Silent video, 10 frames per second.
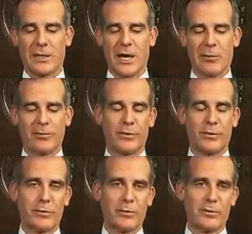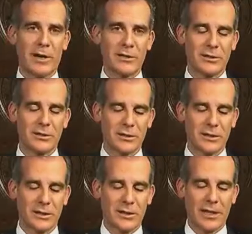Help vulnerable renters,
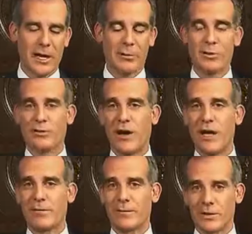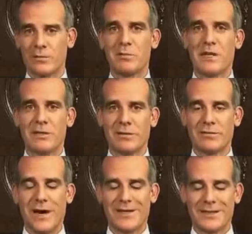help survivors of domestic
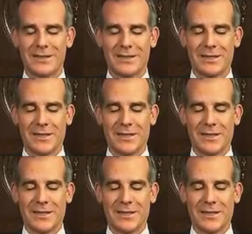violence,